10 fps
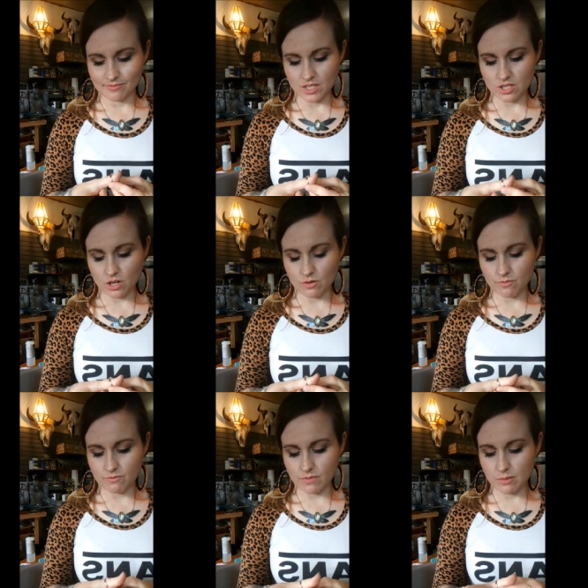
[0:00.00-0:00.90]
So
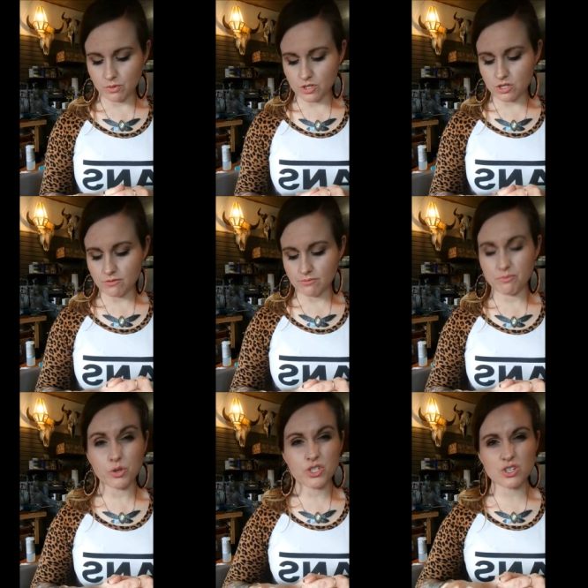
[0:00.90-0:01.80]
maybe we'll shoot,
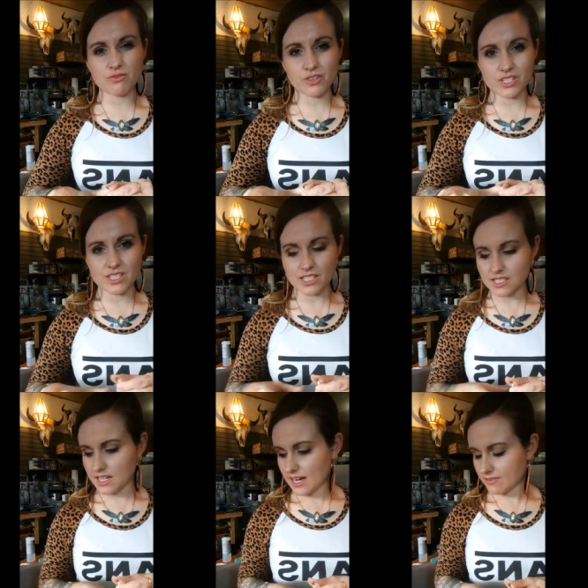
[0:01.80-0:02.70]
we'll shoot for a six
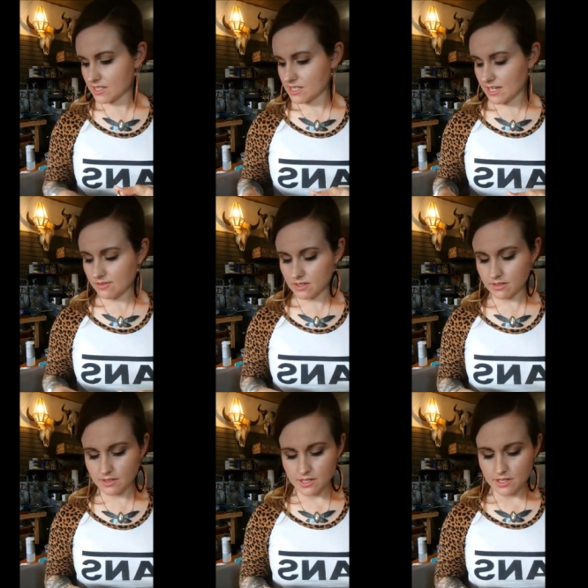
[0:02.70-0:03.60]
and a half to
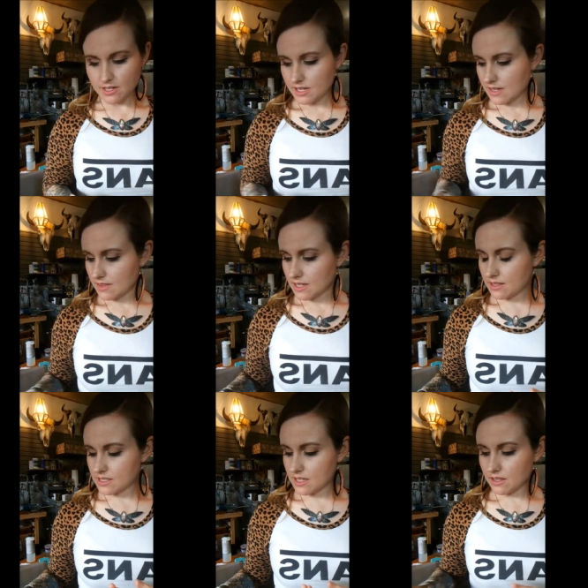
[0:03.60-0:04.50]
seven. And then
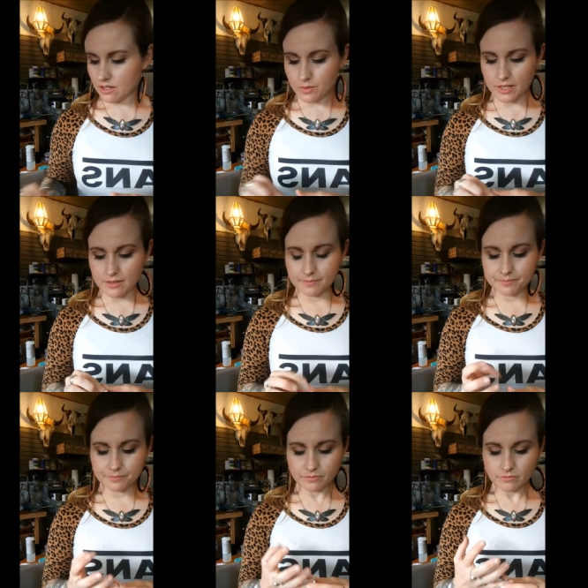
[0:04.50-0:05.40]
this other one,
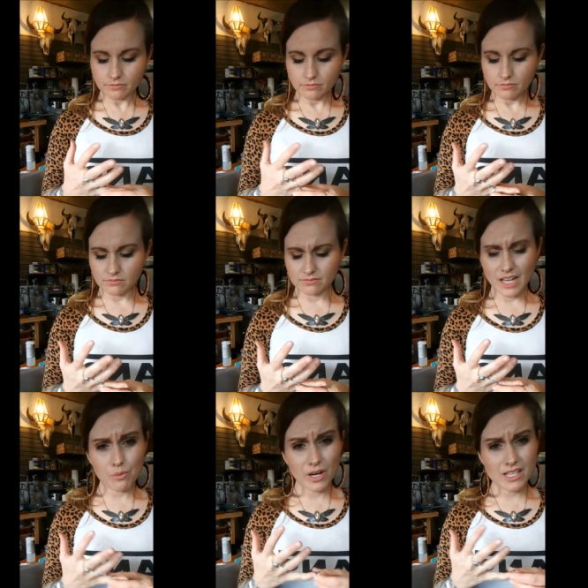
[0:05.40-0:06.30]

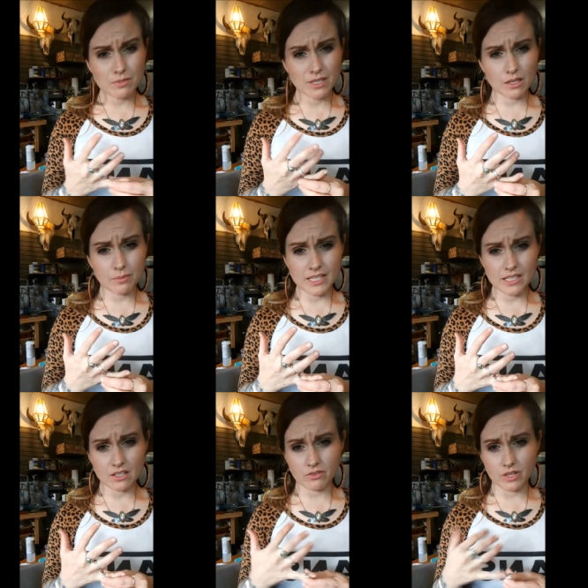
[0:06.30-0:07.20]
I want it to be a
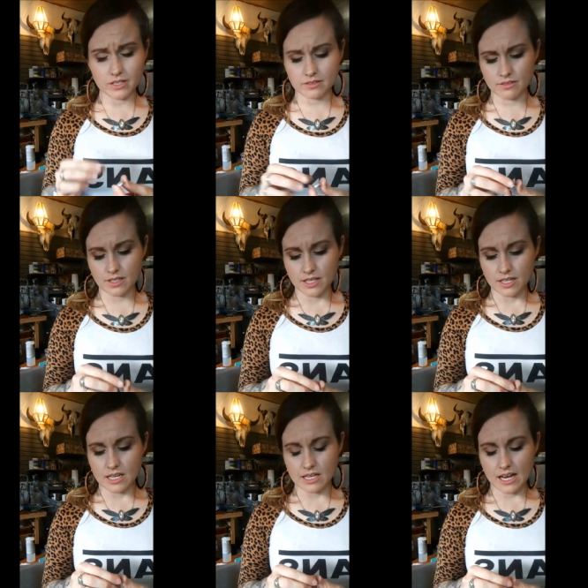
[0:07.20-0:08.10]
pinky ring.
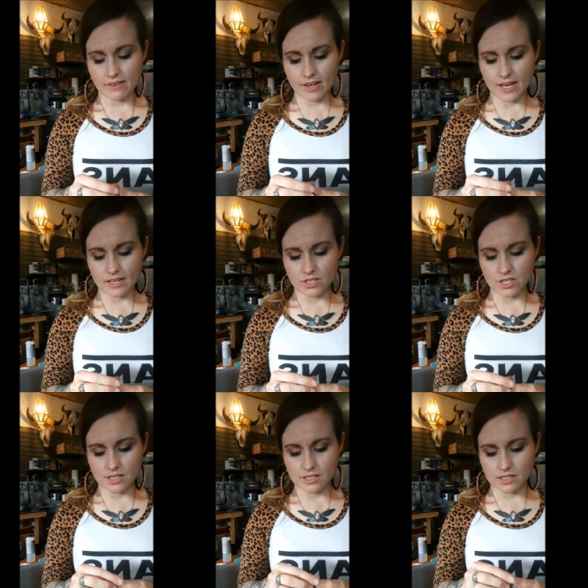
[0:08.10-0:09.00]
And I haven't had a
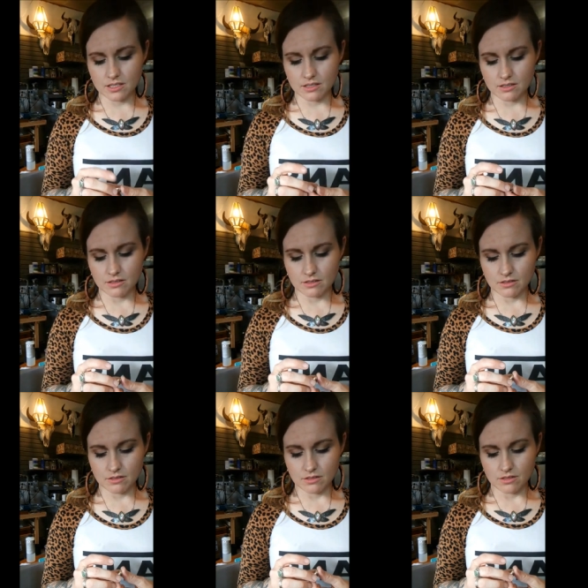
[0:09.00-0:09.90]
chance
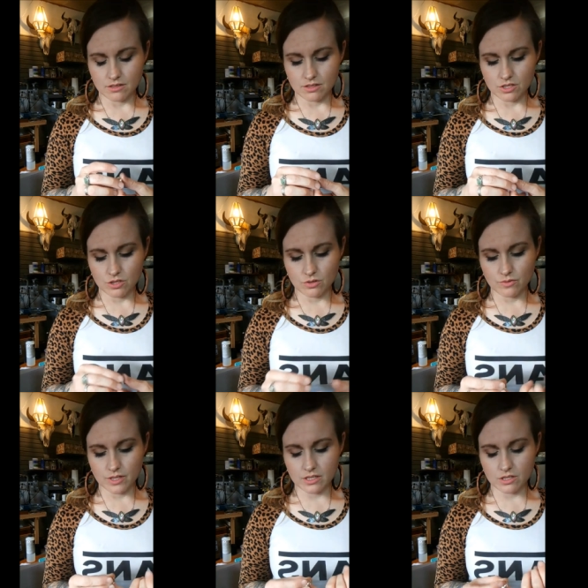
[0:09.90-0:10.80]
to
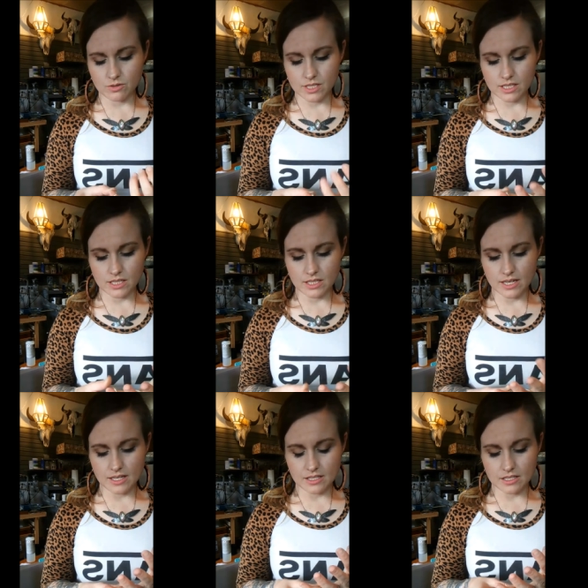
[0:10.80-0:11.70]
reduce it
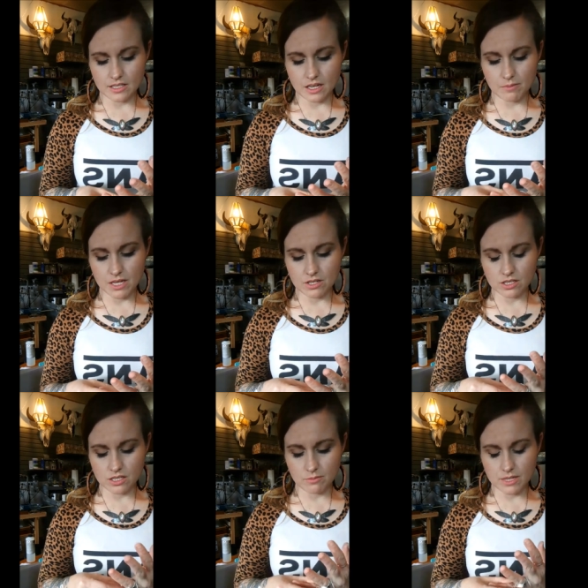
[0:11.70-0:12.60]
yet. I may just
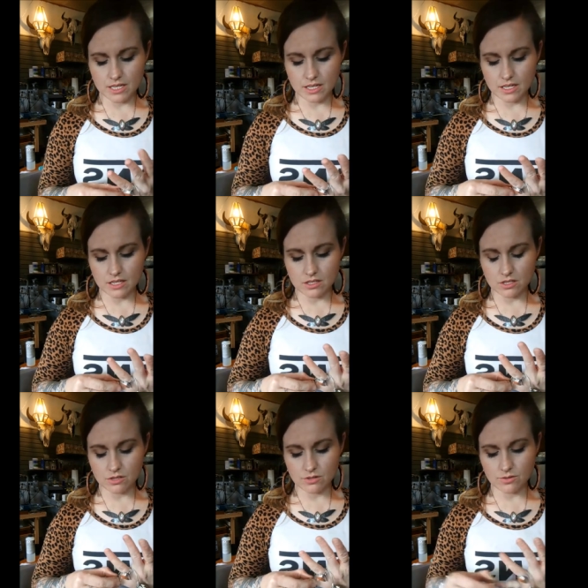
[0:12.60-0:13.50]
end up making it
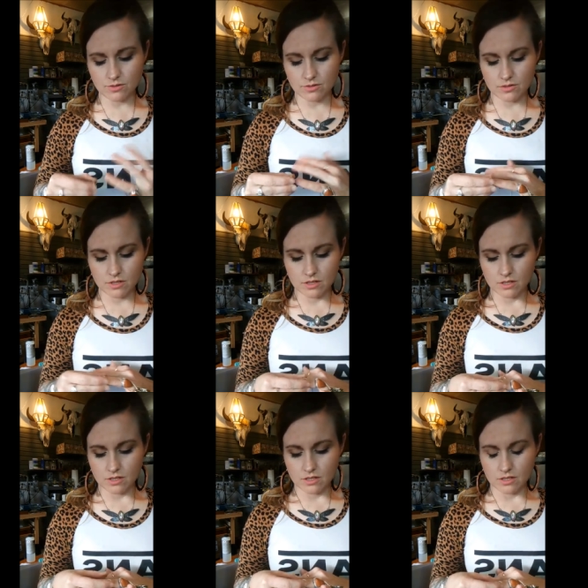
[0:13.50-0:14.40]
into
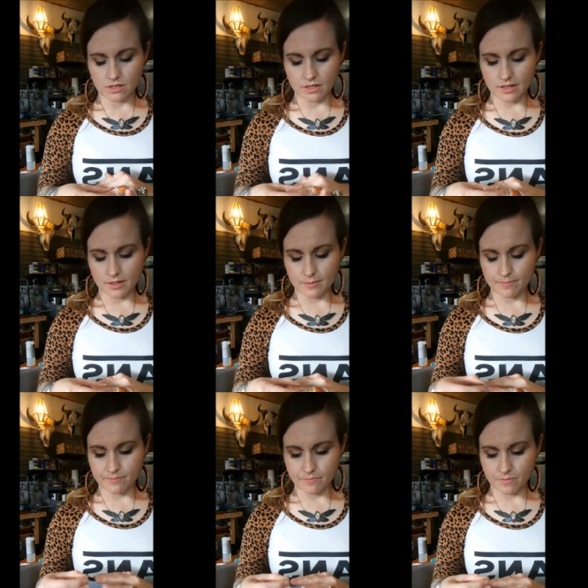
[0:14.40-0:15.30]
um,